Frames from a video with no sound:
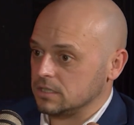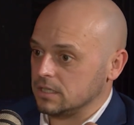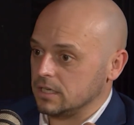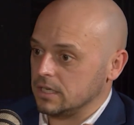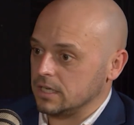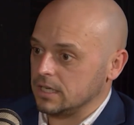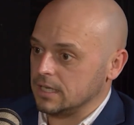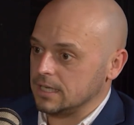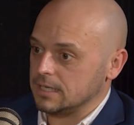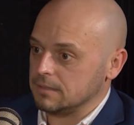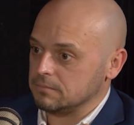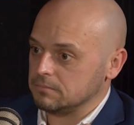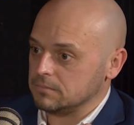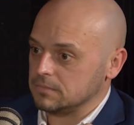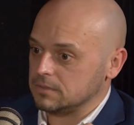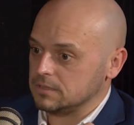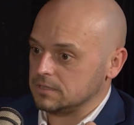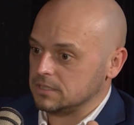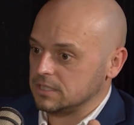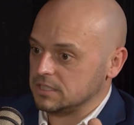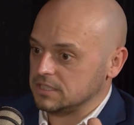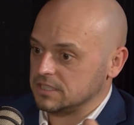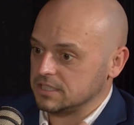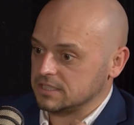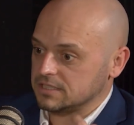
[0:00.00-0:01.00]

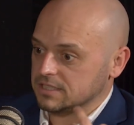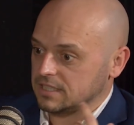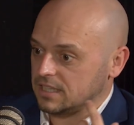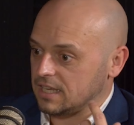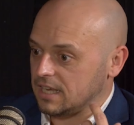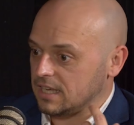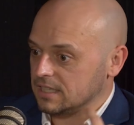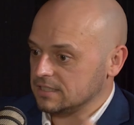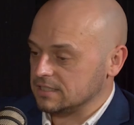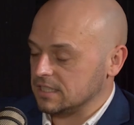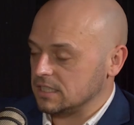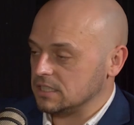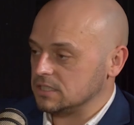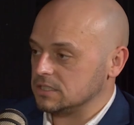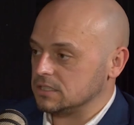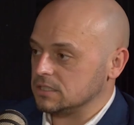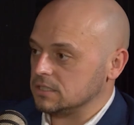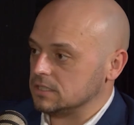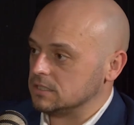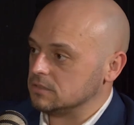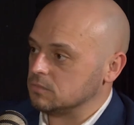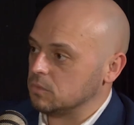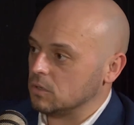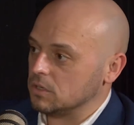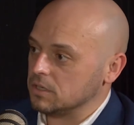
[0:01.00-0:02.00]
Digitalization
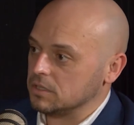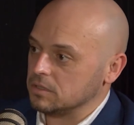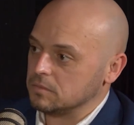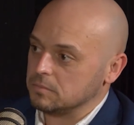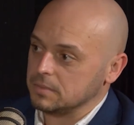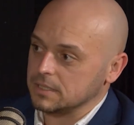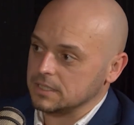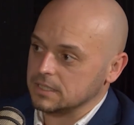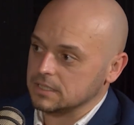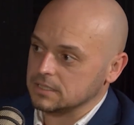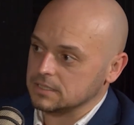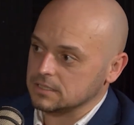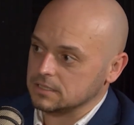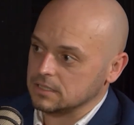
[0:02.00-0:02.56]
is one of the biggest